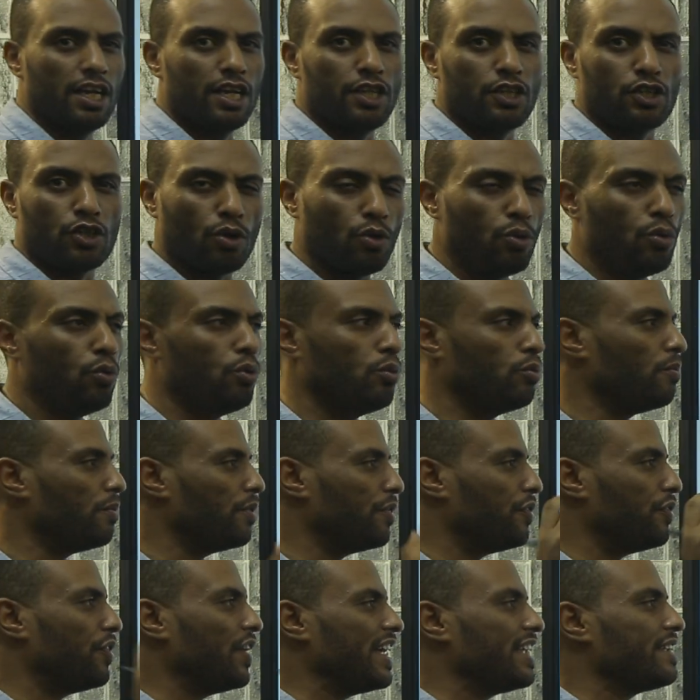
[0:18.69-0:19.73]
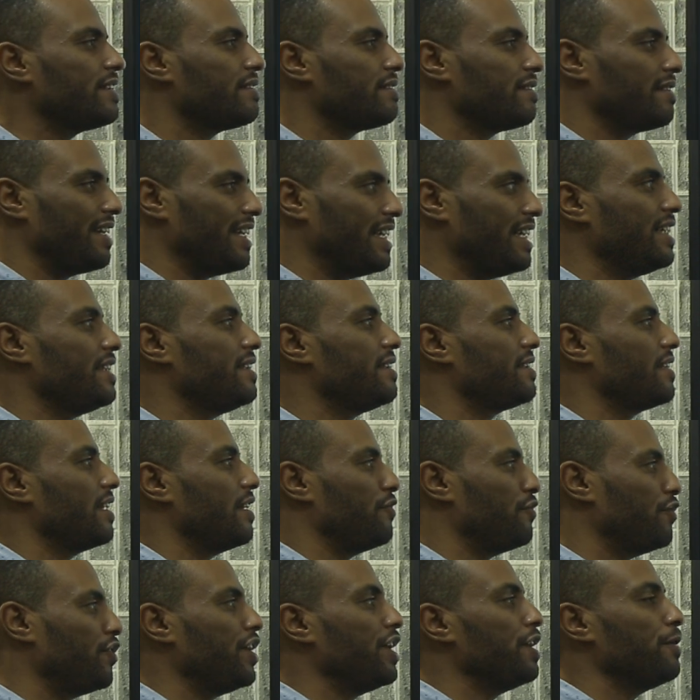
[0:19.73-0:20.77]
So this is a
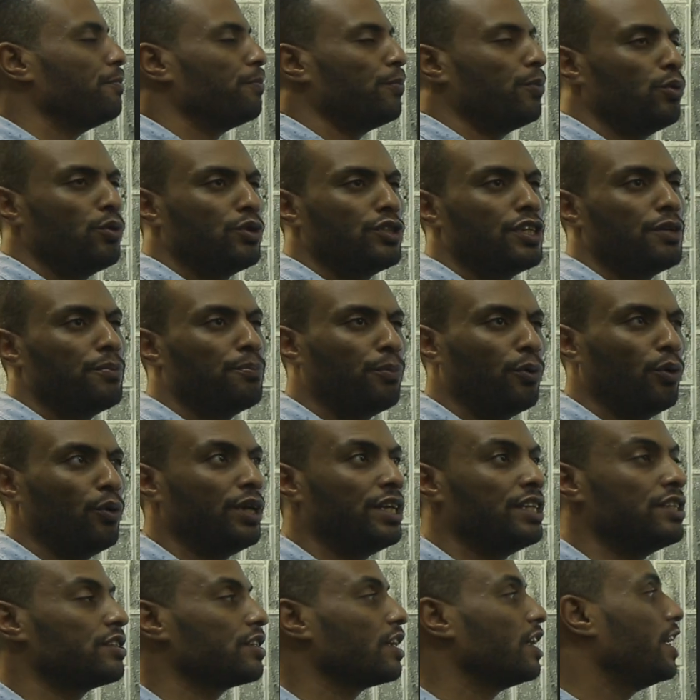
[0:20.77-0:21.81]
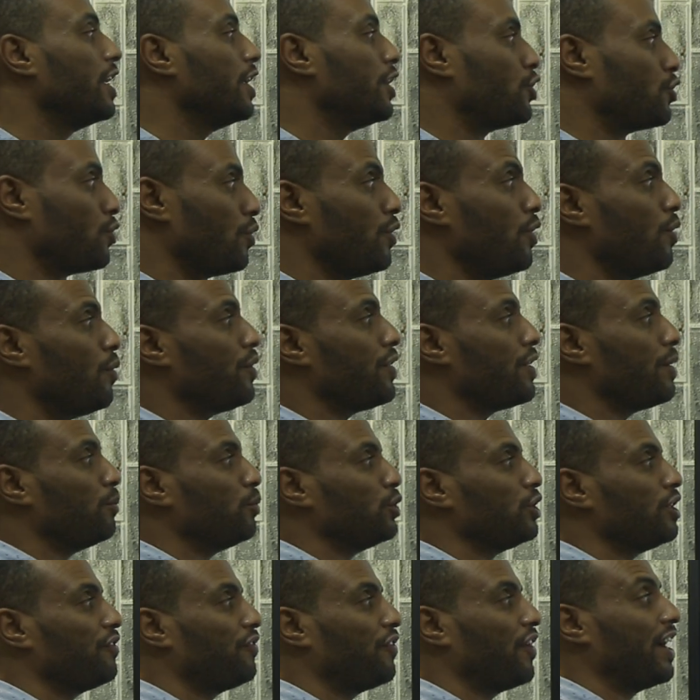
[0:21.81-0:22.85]
very important point to know the
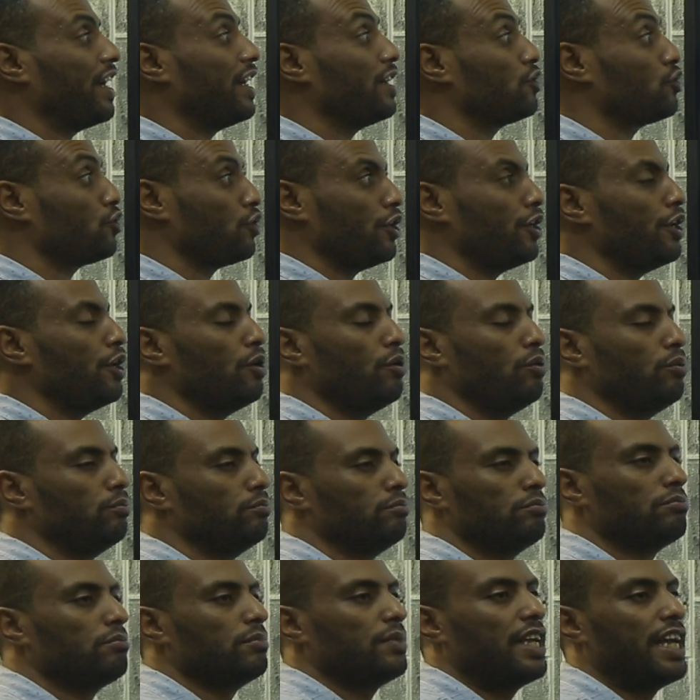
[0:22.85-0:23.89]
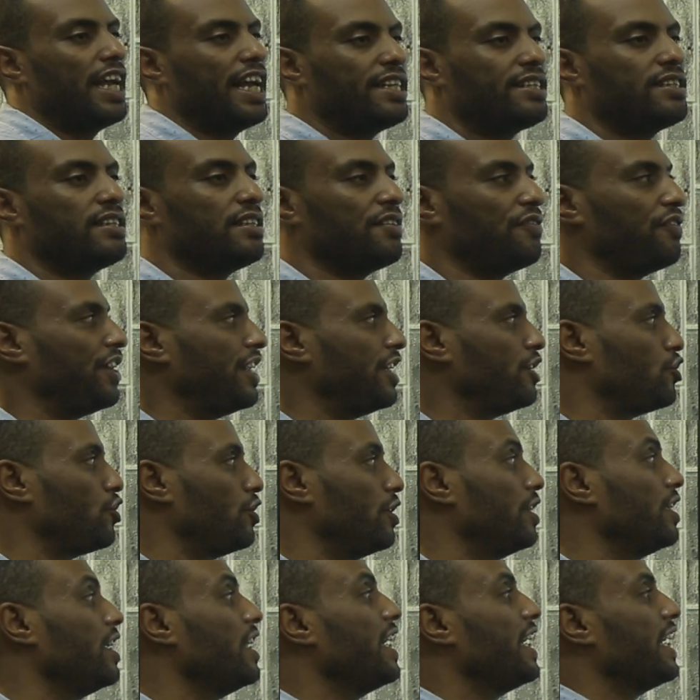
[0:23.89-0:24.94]
modifier, to know its
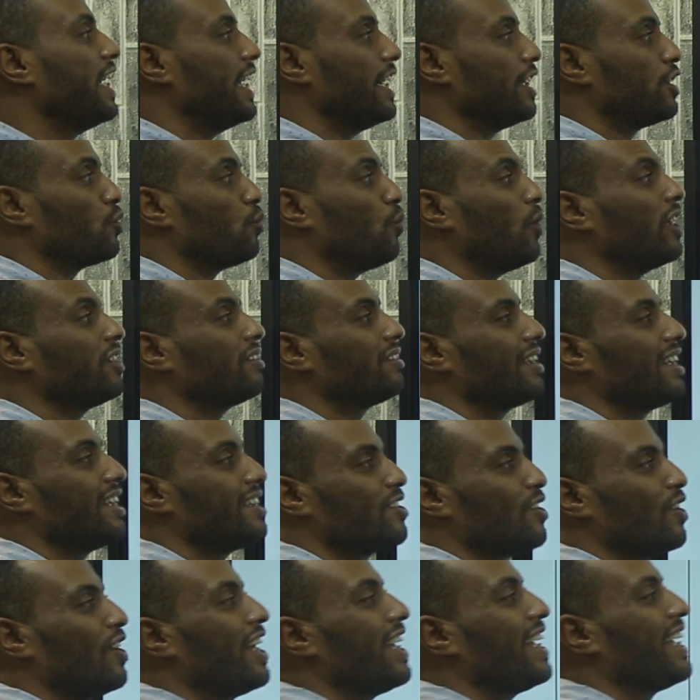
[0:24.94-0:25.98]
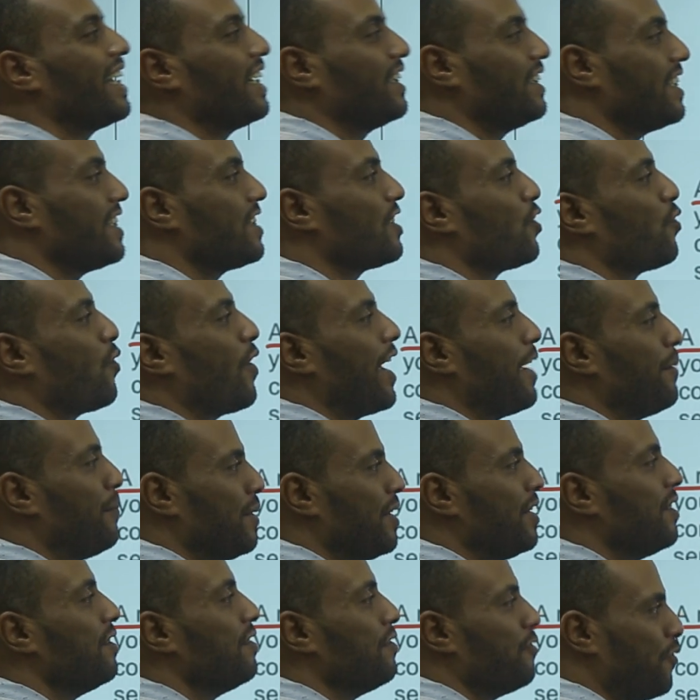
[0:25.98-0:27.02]
definition. It's what? It's like a
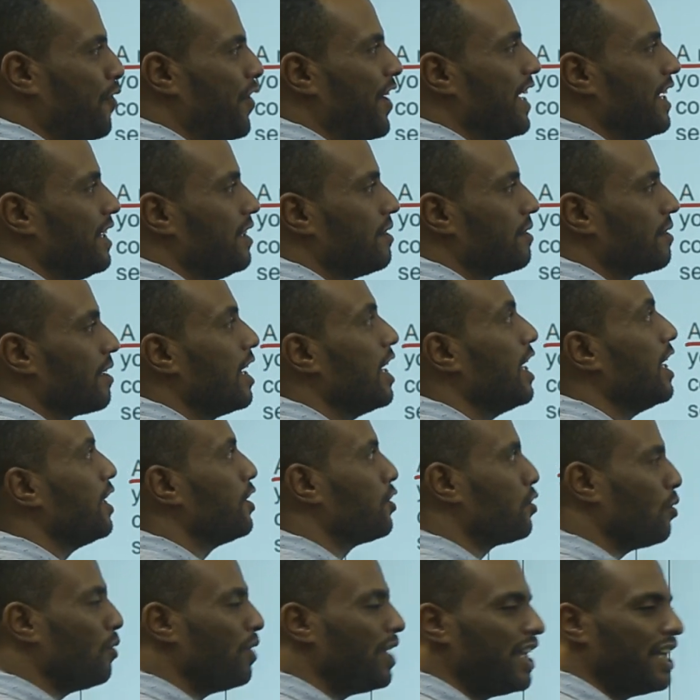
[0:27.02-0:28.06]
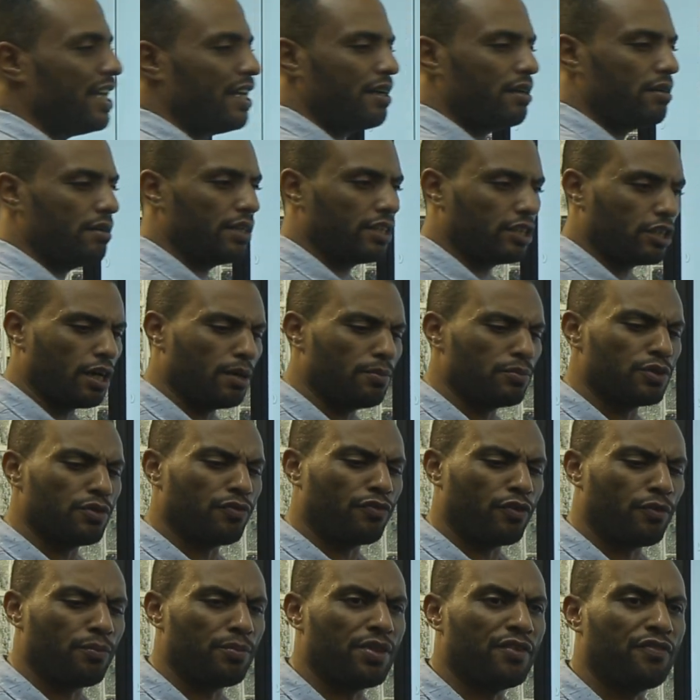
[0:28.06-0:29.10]
describing phrase. So here it comes
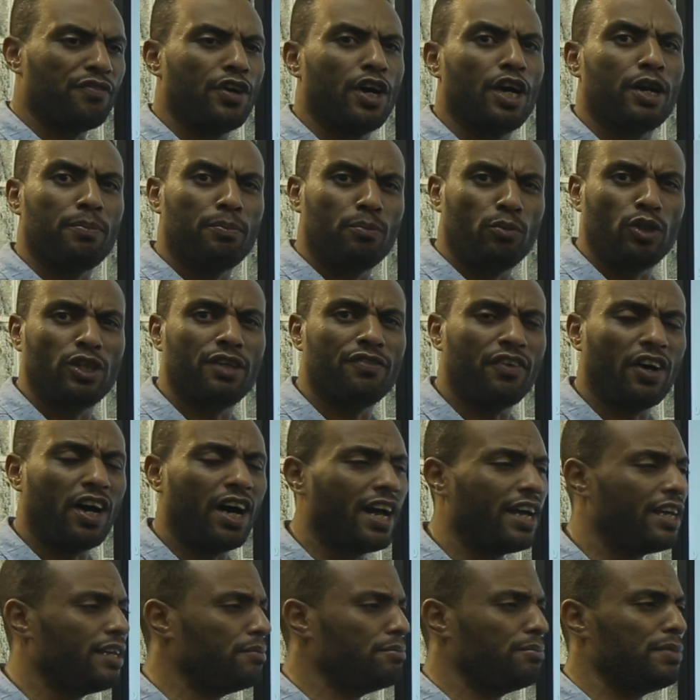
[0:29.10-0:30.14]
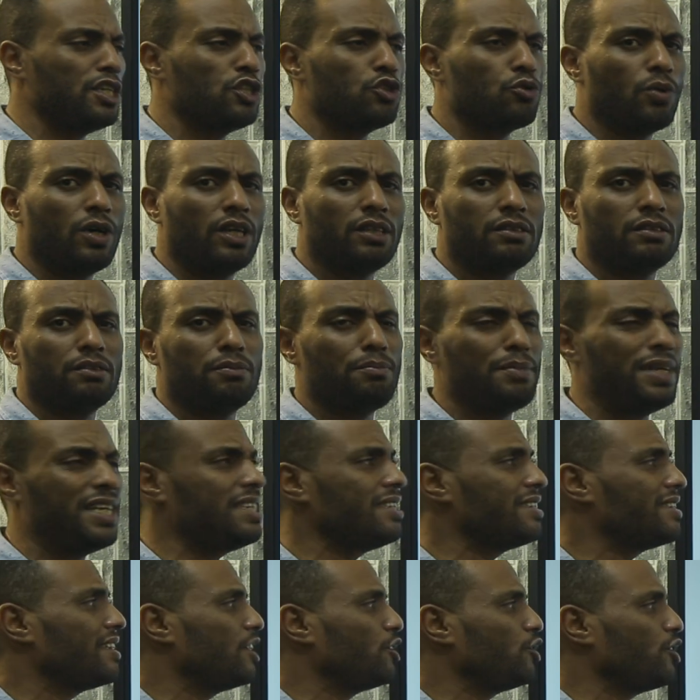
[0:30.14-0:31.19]
from the verb modify, means what?
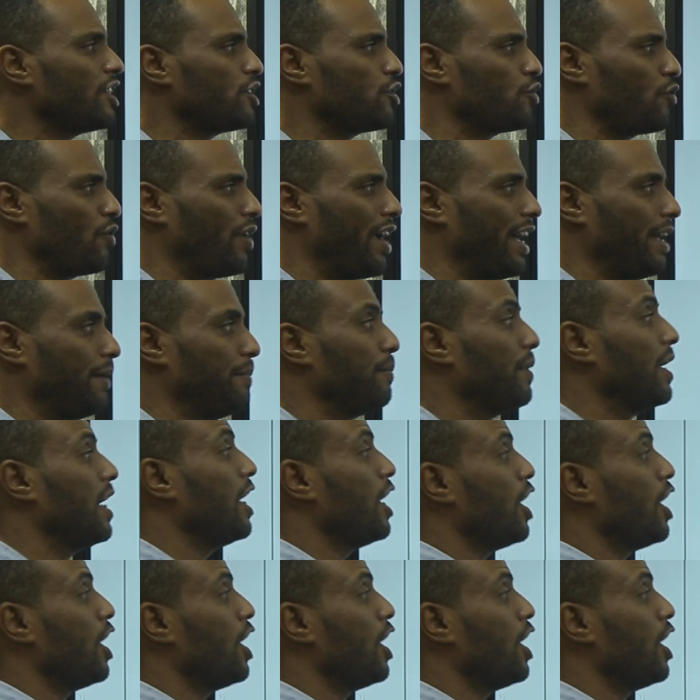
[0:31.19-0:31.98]
Means describe.